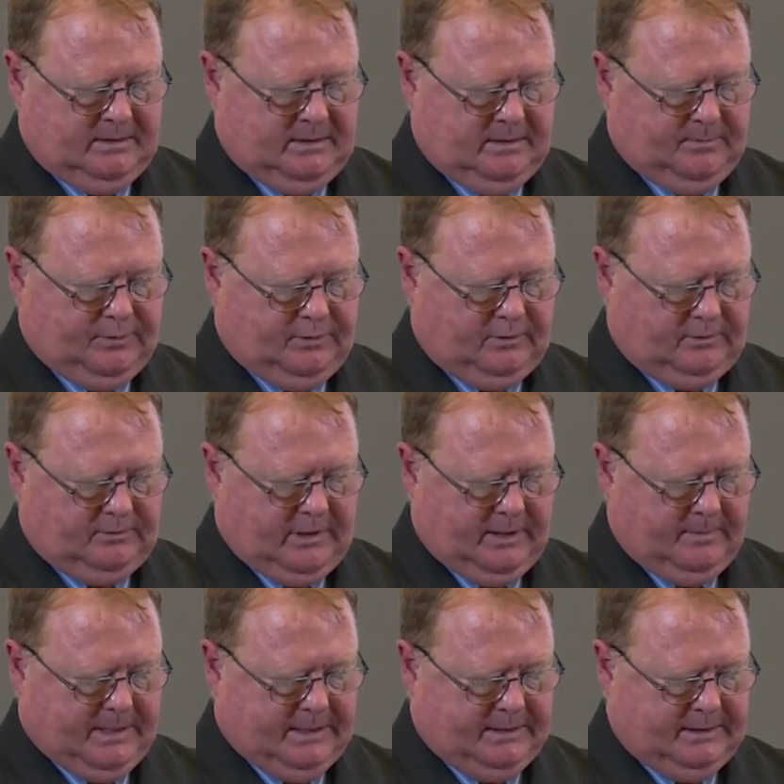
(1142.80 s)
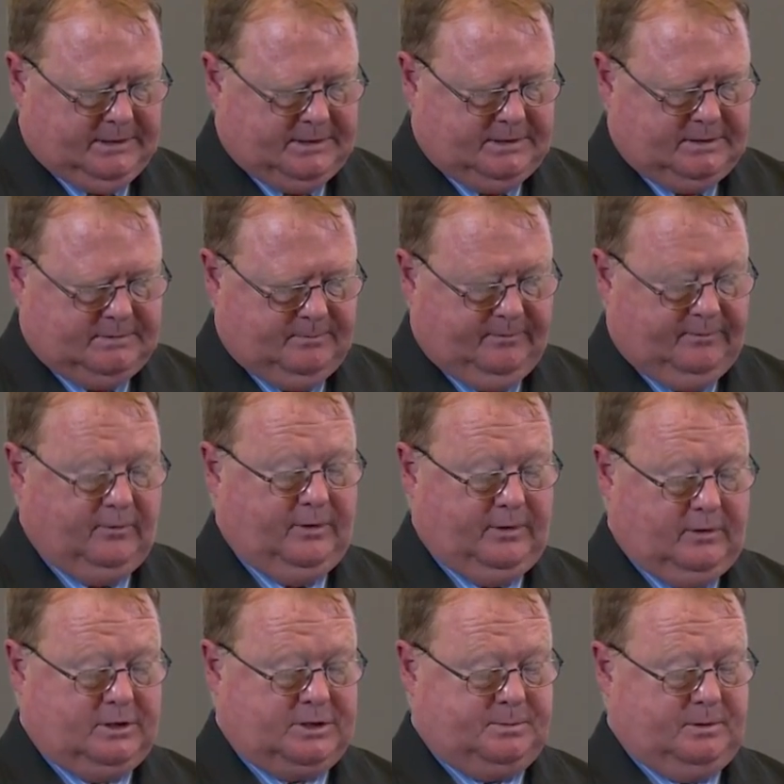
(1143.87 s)
And Paul wrote about this before the
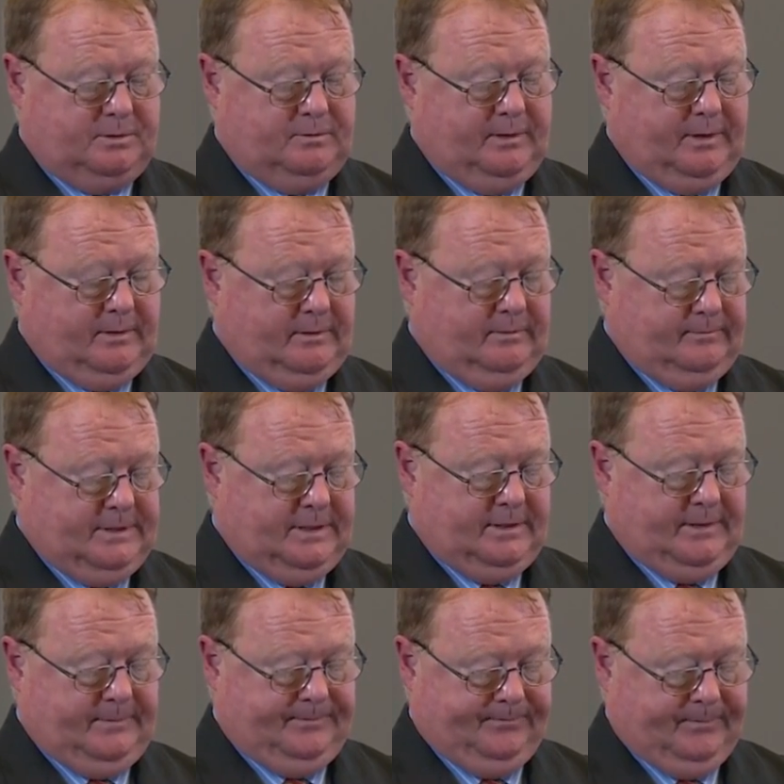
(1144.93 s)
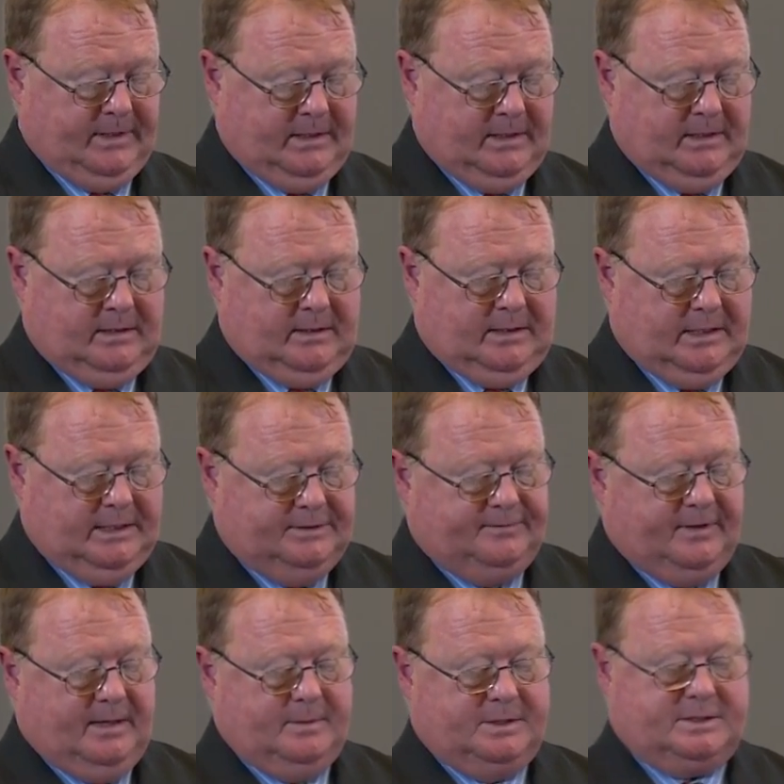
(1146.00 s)
Gospels were written, didn't he? And his
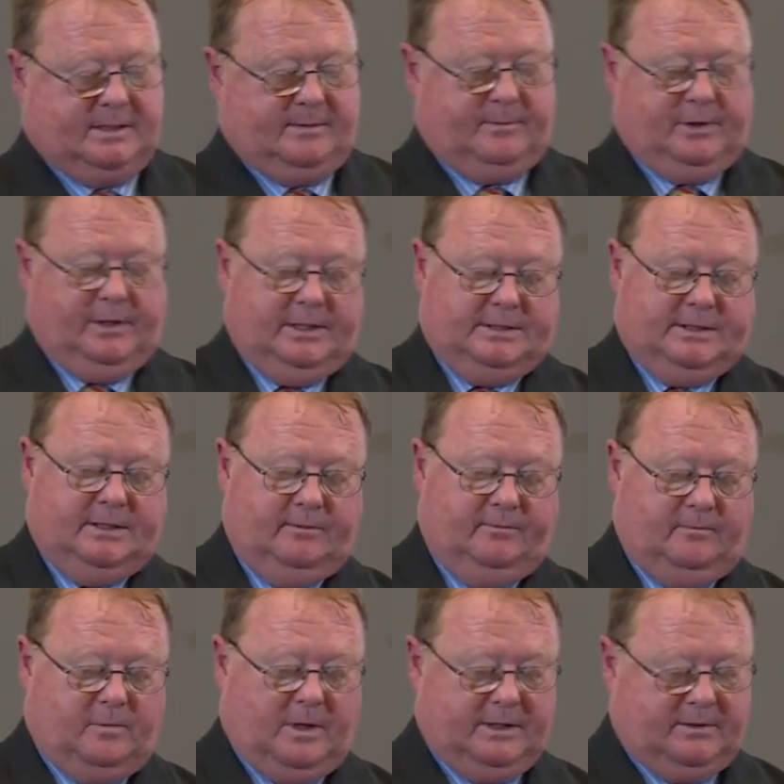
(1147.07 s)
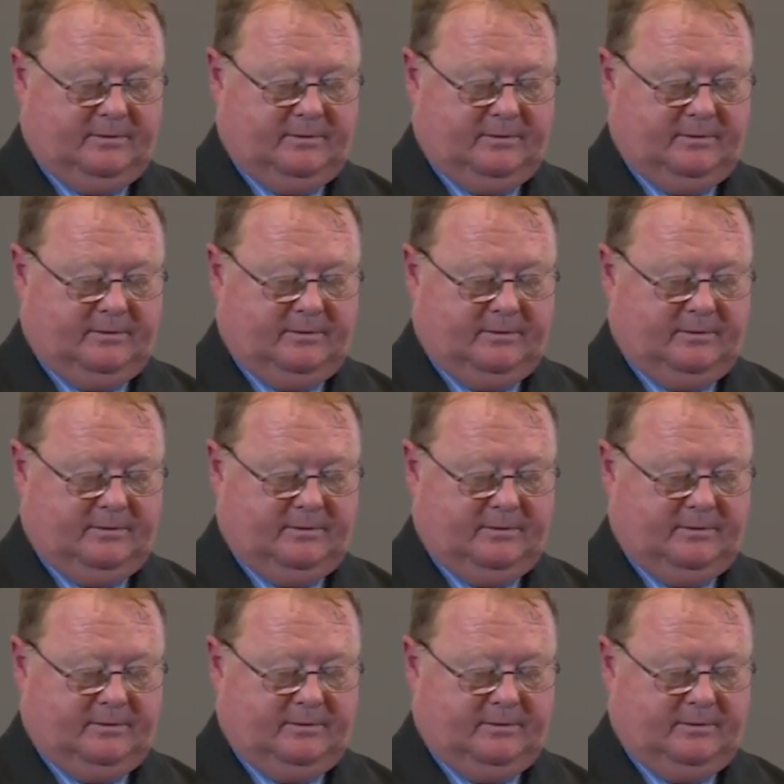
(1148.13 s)
famous summary is in 1